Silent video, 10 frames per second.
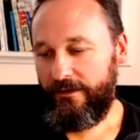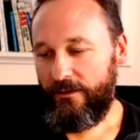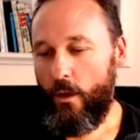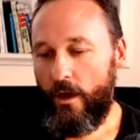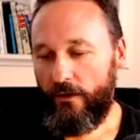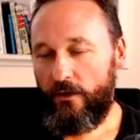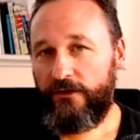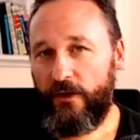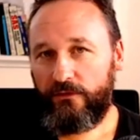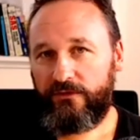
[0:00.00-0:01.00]
quite
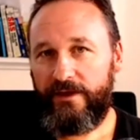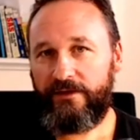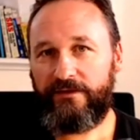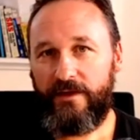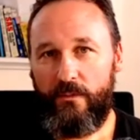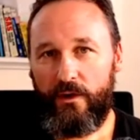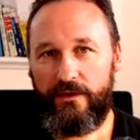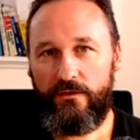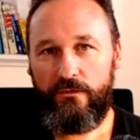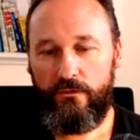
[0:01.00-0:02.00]
often I'll say to
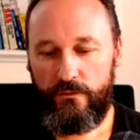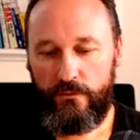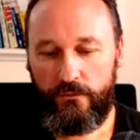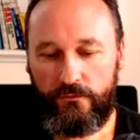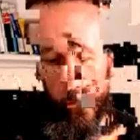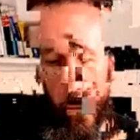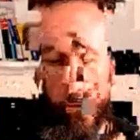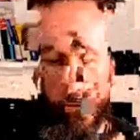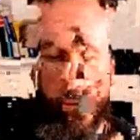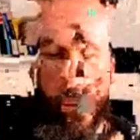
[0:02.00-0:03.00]
somebody who
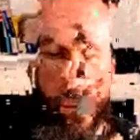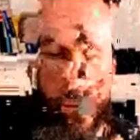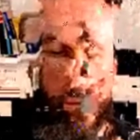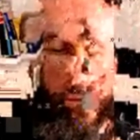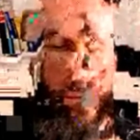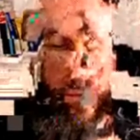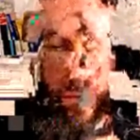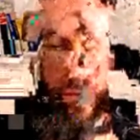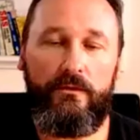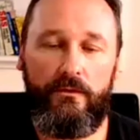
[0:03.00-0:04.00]
struggles in that area, and they'll
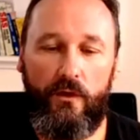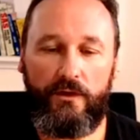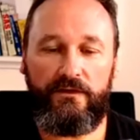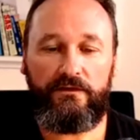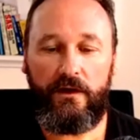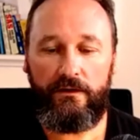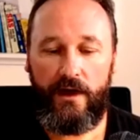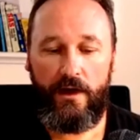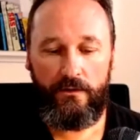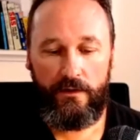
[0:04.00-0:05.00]
go, look, I just don't
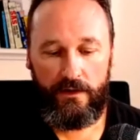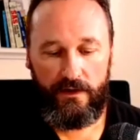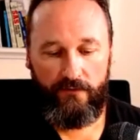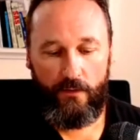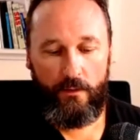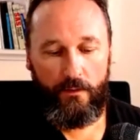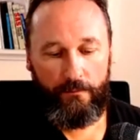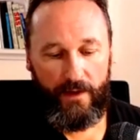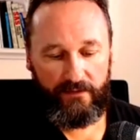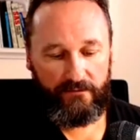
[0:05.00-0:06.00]
know if I'm on my
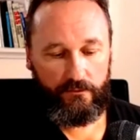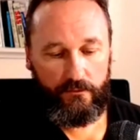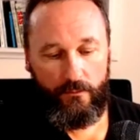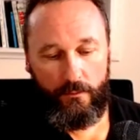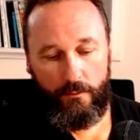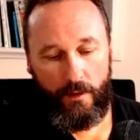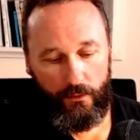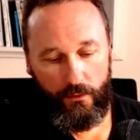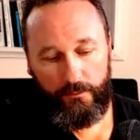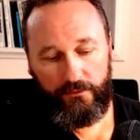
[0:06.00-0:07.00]
passion or if I'm on my
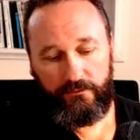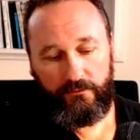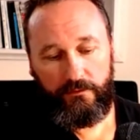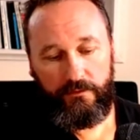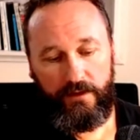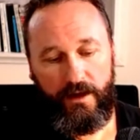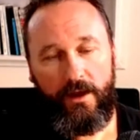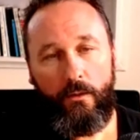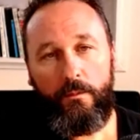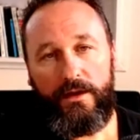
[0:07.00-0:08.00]
purpose.
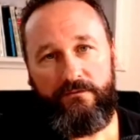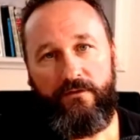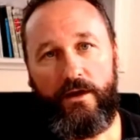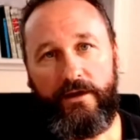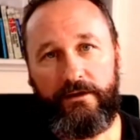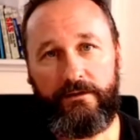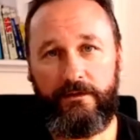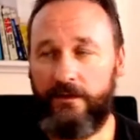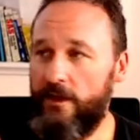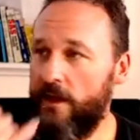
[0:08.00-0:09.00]
Help me find it.
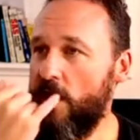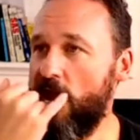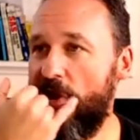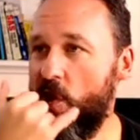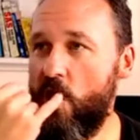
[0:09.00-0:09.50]
And